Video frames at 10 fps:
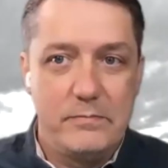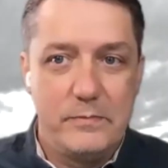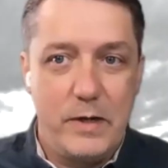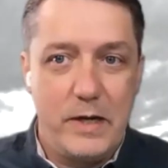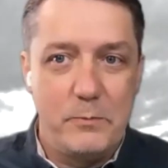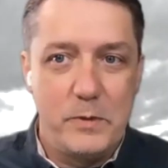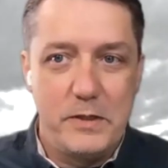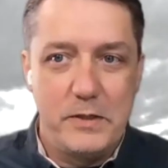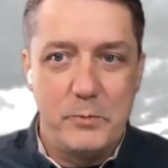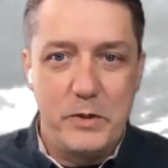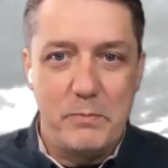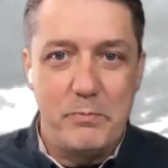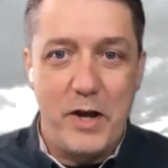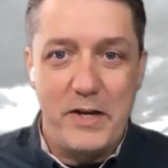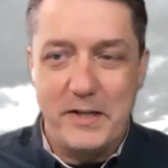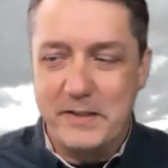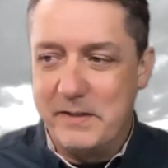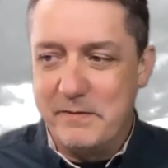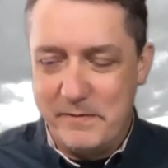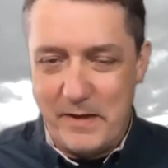right. We're a product
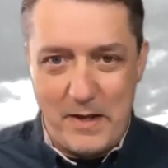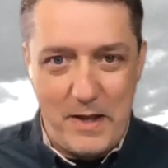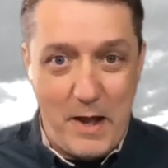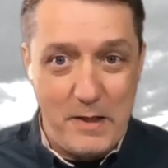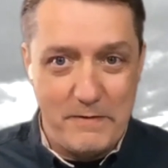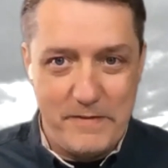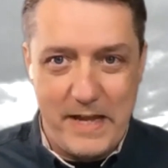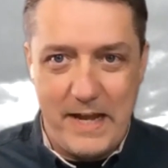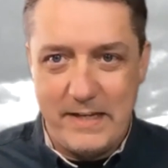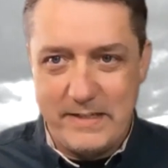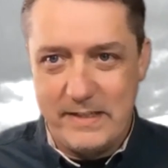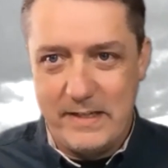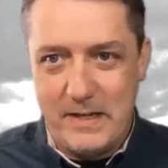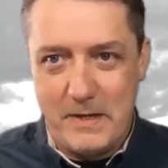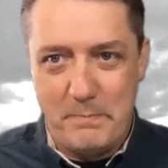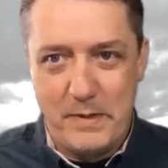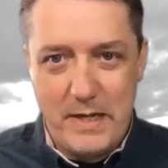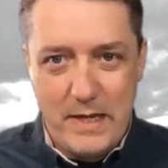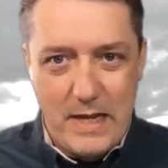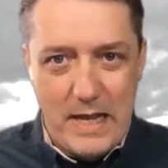of all of that.
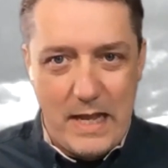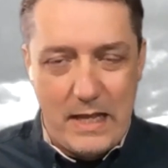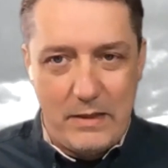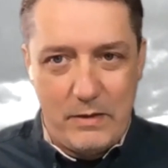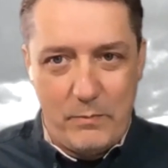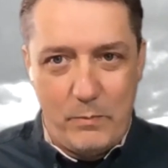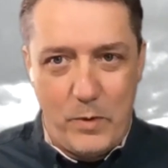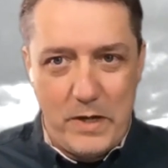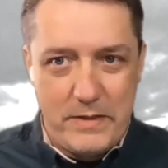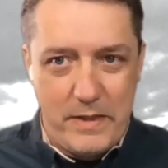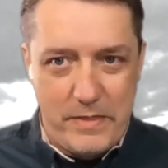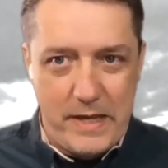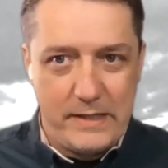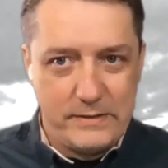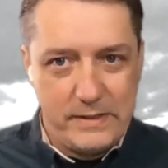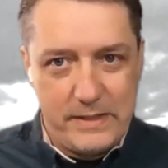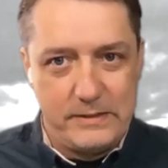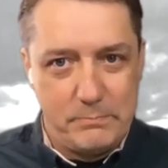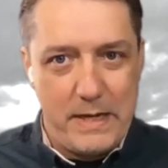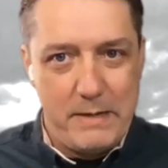One of the things that
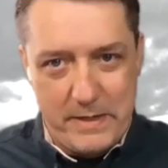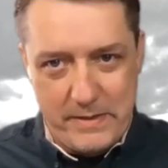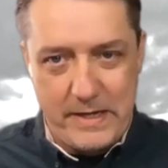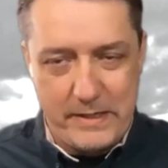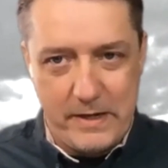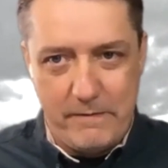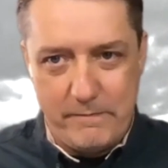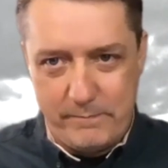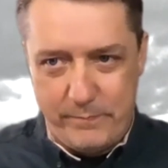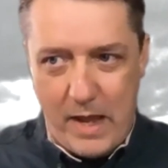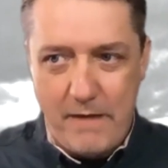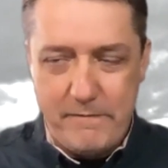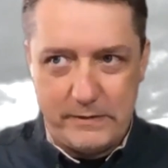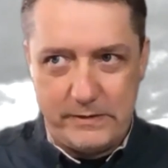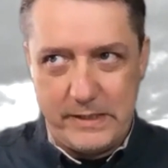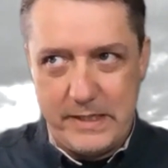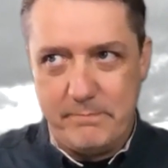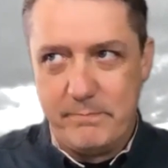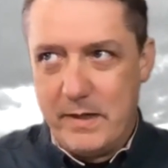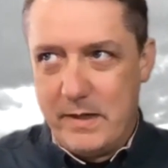this made me think of,
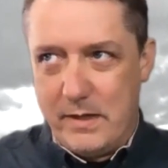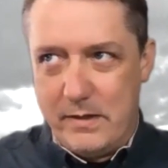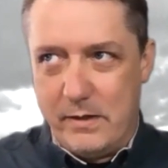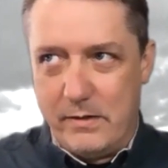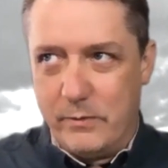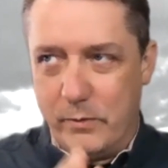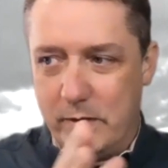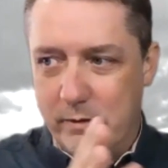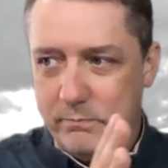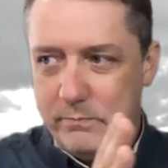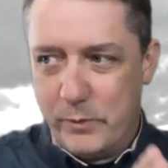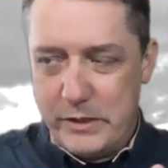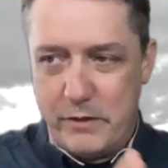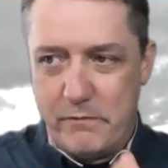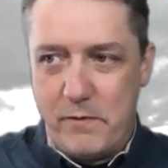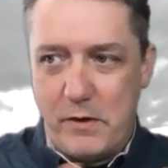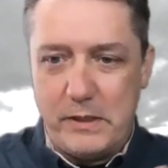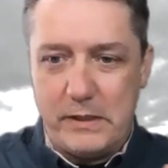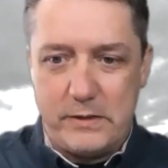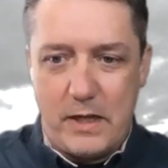obviously, when you're
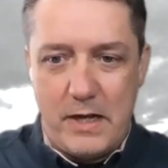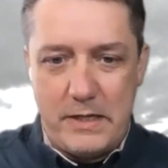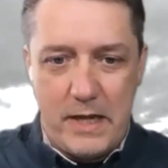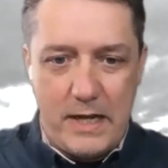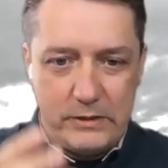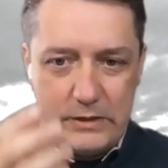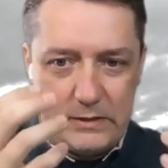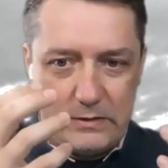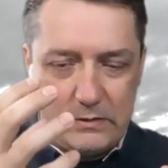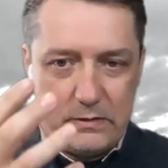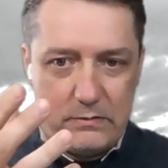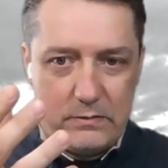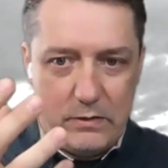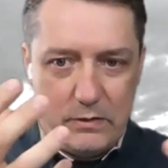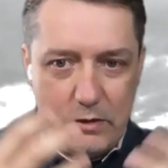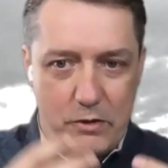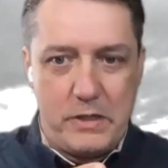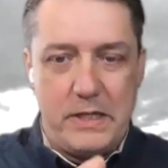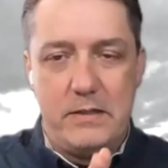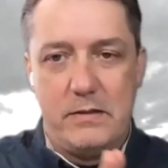focused on not just
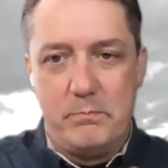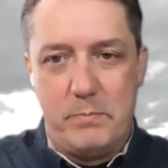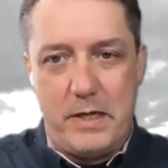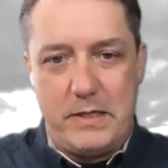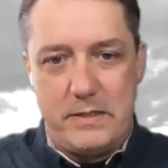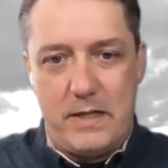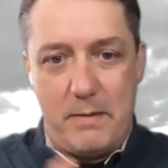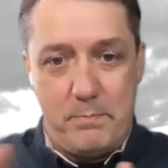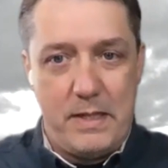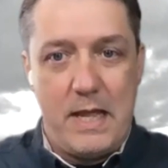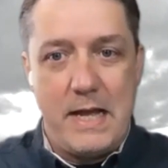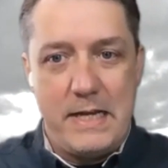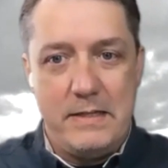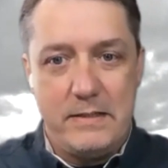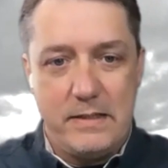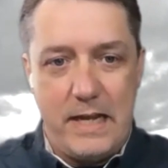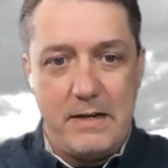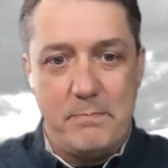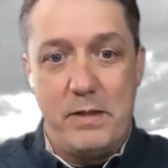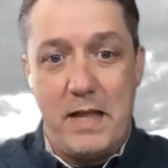learning, but applying, and
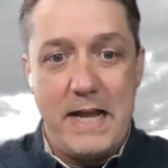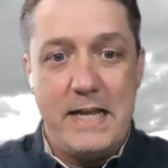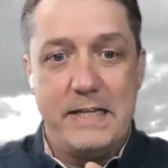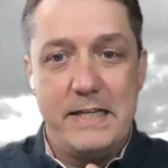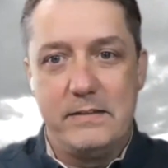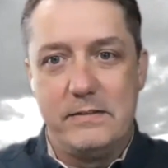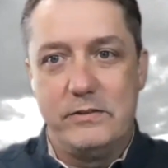applying it